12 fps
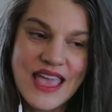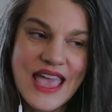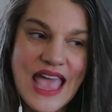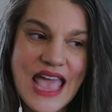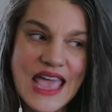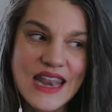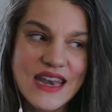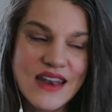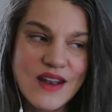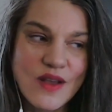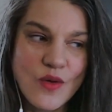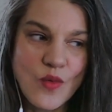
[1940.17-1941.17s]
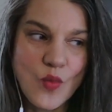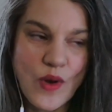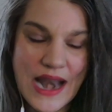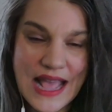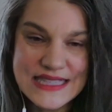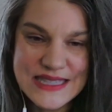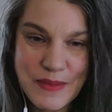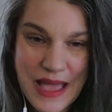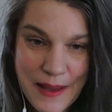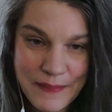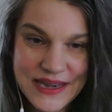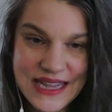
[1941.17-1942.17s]
And what ends up
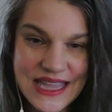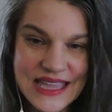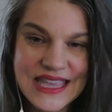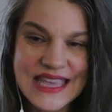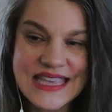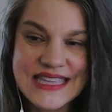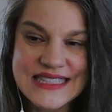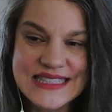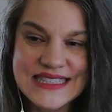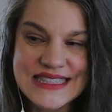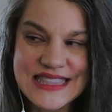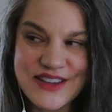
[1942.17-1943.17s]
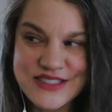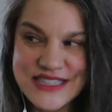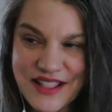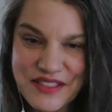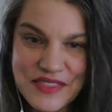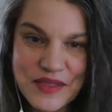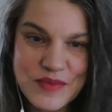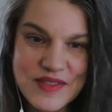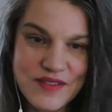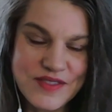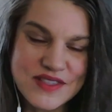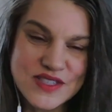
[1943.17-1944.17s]
happening is they're telling
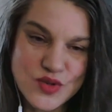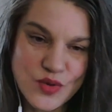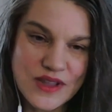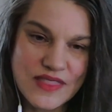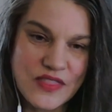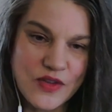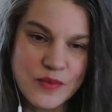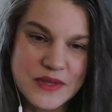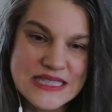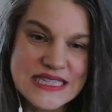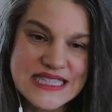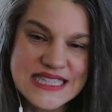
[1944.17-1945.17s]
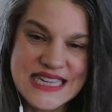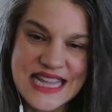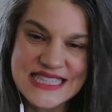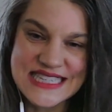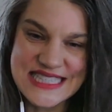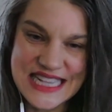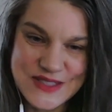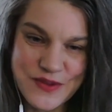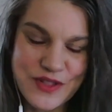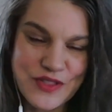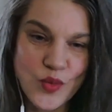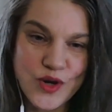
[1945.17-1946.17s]
themselves a story that their business is not successful
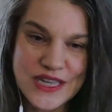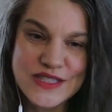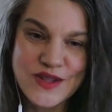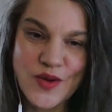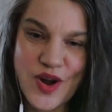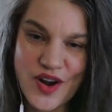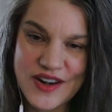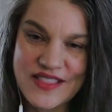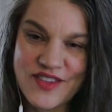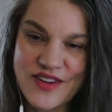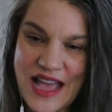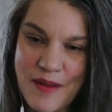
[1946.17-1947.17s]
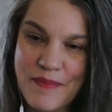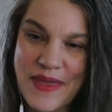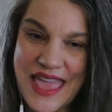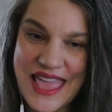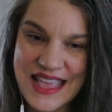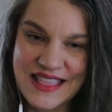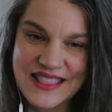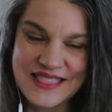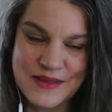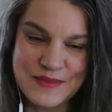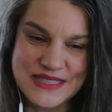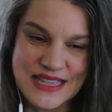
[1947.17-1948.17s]
and they're working so hard and they're not paying
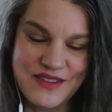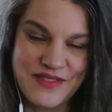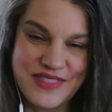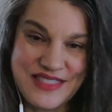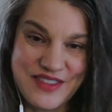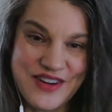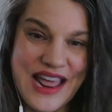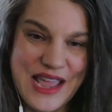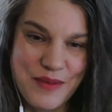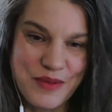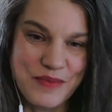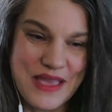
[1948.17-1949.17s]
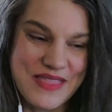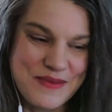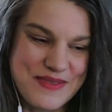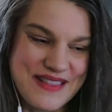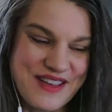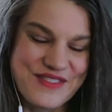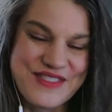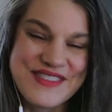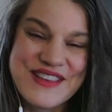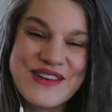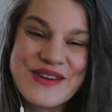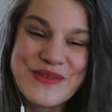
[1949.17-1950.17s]
them and they're not able to pay themselves,
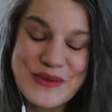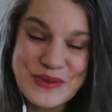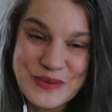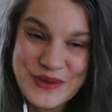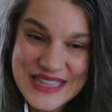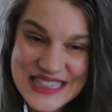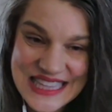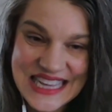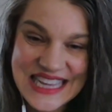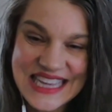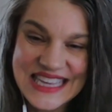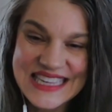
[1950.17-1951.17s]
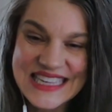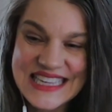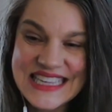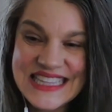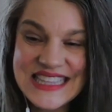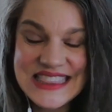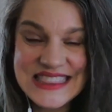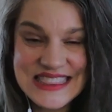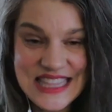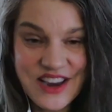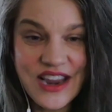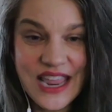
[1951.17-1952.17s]
when really
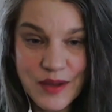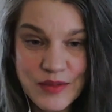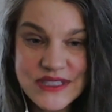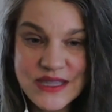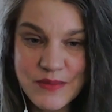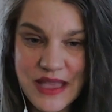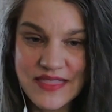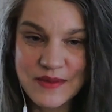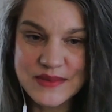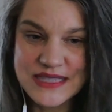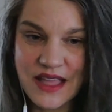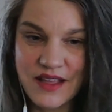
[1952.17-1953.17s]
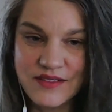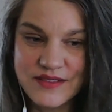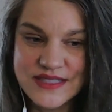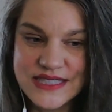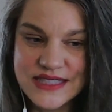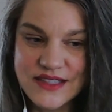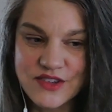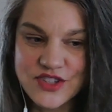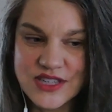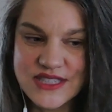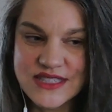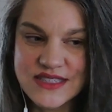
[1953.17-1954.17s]
they're able to pay themselves. They're
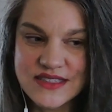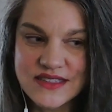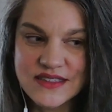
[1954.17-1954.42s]
just